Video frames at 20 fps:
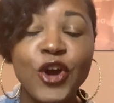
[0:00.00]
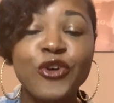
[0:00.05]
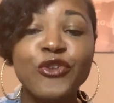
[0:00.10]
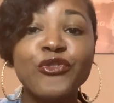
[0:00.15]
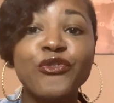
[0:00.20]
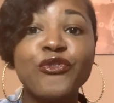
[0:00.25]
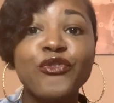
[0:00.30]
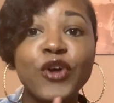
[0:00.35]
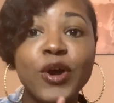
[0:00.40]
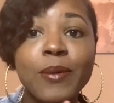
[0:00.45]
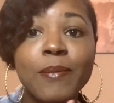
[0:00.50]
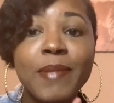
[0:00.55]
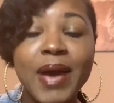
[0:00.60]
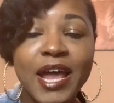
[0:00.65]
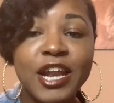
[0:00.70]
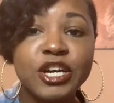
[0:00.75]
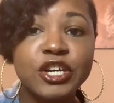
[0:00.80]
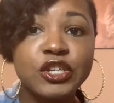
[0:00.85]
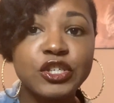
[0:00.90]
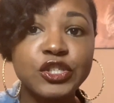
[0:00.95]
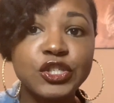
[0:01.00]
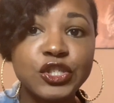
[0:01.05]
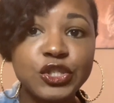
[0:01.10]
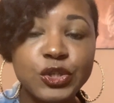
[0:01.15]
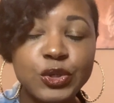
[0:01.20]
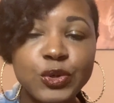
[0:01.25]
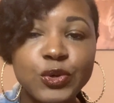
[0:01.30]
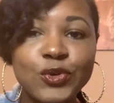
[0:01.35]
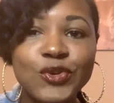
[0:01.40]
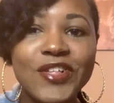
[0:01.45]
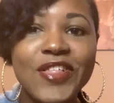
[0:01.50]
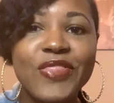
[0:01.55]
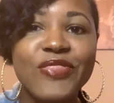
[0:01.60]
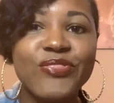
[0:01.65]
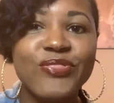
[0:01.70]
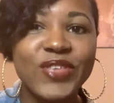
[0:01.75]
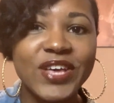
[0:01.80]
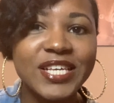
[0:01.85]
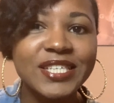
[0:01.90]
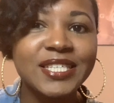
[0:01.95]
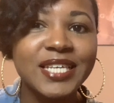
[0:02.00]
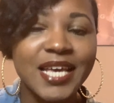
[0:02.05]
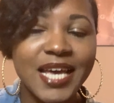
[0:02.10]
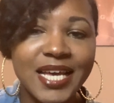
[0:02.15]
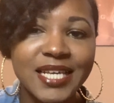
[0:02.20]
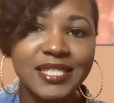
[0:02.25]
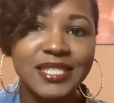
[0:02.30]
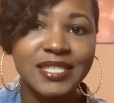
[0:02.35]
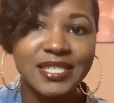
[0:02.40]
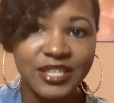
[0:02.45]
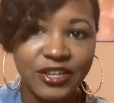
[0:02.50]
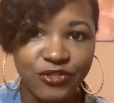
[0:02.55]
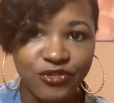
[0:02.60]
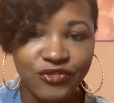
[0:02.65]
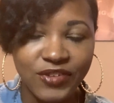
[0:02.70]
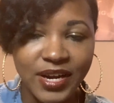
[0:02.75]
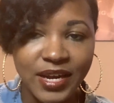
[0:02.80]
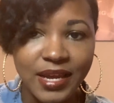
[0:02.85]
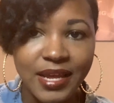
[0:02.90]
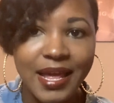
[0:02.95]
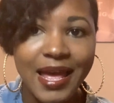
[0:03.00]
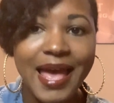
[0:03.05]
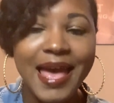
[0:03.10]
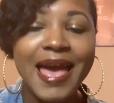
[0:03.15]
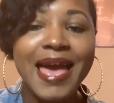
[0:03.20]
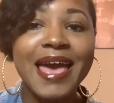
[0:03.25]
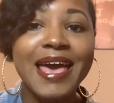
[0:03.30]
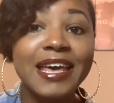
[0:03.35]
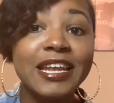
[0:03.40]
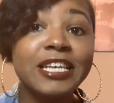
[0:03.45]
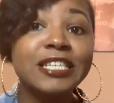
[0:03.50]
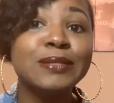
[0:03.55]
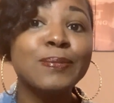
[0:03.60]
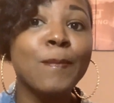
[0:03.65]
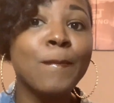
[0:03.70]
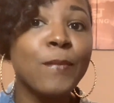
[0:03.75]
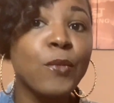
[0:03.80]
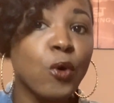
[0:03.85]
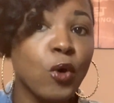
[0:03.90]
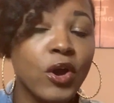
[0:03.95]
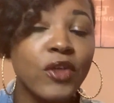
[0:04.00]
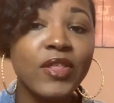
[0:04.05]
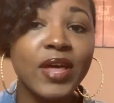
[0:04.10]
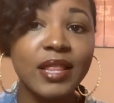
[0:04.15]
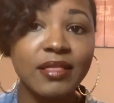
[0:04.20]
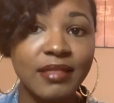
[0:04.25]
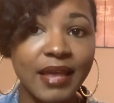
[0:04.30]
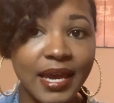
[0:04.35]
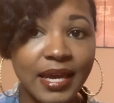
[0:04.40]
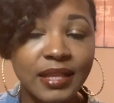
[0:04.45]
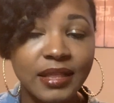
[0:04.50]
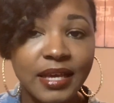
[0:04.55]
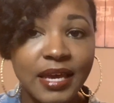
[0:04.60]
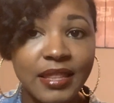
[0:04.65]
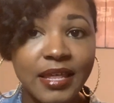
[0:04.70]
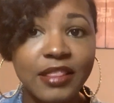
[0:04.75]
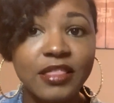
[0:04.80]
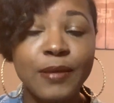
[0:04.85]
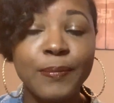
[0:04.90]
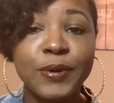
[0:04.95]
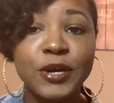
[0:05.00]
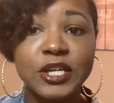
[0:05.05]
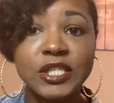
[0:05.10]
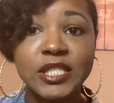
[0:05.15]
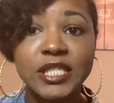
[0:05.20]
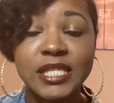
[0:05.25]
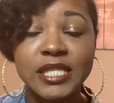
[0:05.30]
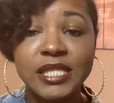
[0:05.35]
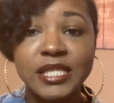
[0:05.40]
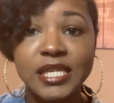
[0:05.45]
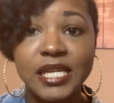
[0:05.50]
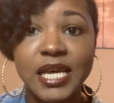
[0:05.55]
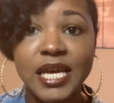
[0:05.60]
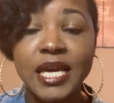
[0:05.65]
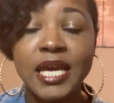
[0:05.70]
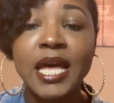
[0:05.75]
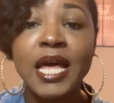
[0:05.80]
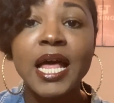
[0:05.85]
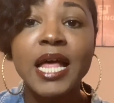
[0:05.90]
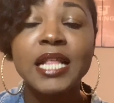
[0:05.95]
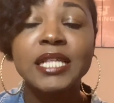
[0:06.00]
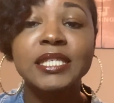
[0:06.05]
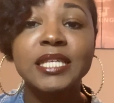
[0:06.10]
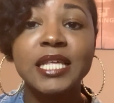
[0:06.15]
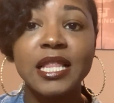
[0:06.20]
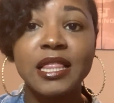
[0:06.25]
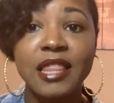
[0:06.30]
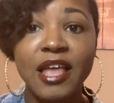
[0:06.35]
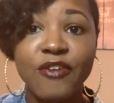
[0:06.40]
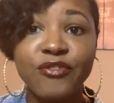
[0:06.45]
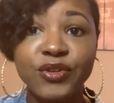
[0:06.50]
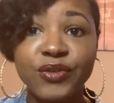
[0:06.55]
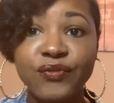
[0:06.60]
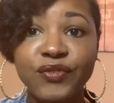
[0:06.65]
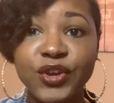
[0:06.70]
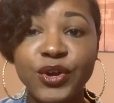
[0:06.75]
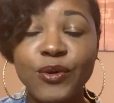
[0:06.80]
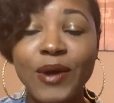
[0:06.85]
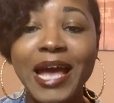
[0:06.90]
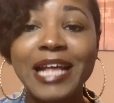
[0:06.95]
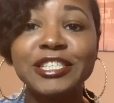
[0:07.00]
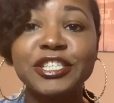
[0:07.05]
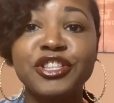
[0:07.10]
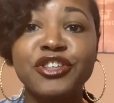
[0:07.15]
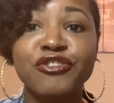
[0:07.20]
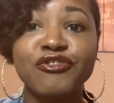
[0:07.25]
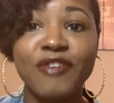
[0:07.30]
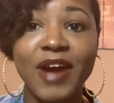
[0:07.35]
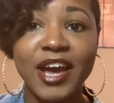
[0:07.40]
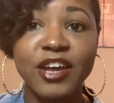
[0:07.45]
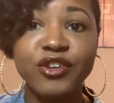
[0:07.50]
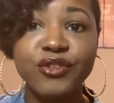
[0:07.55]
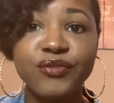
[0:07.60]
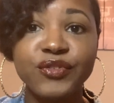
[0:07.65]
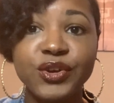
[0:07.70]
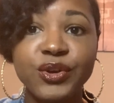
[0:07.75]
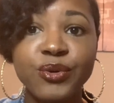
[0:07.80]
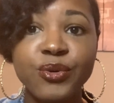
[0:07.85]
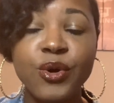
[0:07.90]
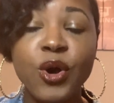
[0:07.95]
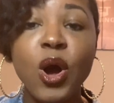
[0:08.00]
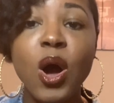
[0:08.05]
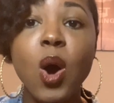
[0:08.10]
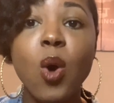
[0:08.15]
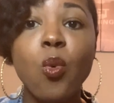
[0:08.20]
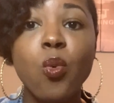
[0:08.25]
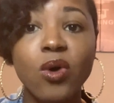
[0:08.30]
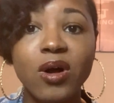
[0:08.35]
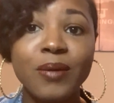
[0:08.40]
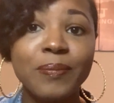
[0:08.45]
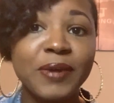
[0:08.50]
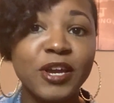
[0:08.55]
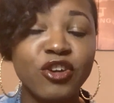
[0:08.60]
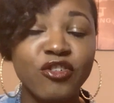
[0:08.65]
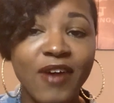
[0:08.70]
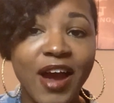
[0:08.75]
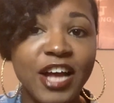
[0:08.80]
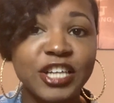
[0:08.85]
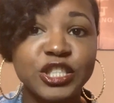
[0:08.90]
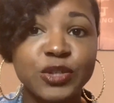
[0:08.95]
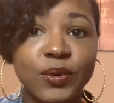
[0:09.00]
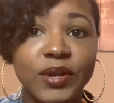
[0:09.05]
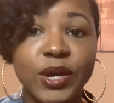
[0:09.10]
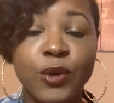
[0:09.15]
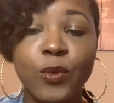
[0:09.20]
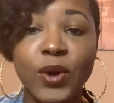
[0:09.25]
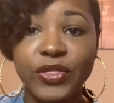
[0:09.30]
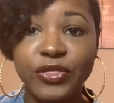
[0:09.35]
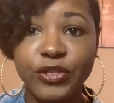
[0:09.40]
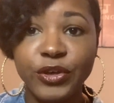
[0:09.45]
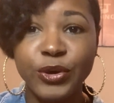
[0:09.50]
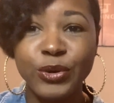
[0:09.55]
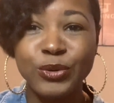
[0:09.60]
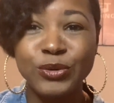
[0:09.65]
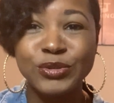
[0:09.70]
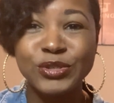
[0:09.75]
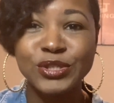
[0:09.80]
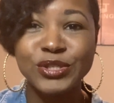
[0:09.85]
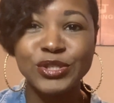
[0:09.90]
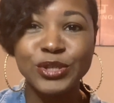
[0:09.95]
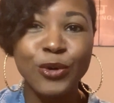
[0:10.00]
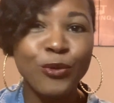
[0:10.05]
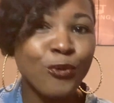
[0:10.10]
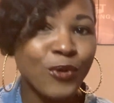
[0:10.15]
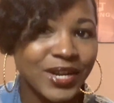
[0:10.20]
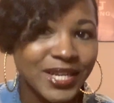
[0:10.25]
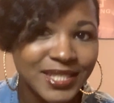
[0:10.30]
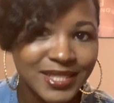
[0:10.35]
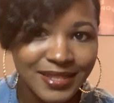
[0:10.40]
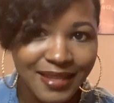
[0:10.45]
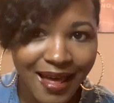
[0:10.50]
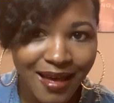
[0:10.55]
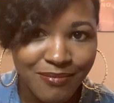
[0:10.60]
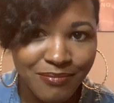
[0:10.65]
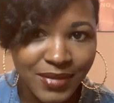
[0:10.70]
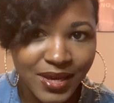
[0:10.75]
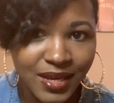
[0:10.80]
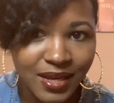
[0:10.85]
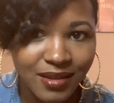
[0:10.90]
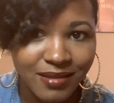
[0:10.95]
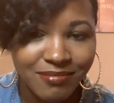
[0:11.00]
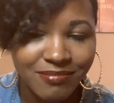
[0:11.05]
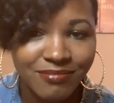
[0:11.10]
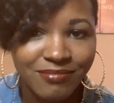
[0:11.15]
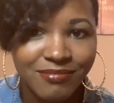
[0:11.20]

For medical school, this is different it is more than likely that the person sitting to the left of you and to the right of you will be graduating with you. So what does that mean?